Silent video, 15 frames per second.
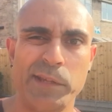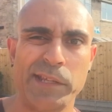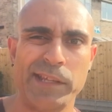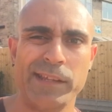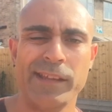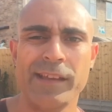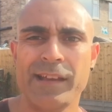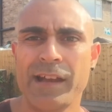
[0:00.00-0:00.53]

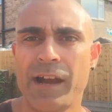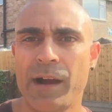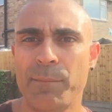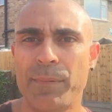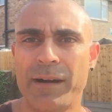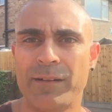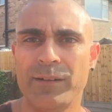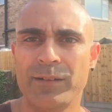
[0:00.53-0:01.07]
be
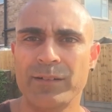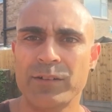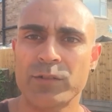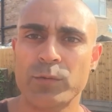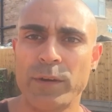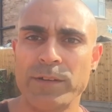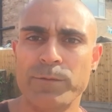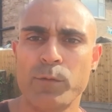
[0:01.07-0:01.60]
about
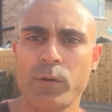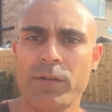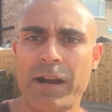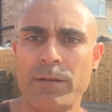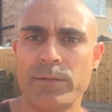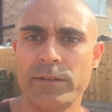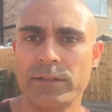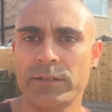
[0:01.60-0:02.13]
24
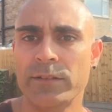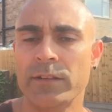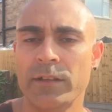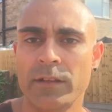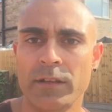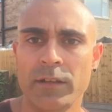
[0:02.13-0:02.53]
hours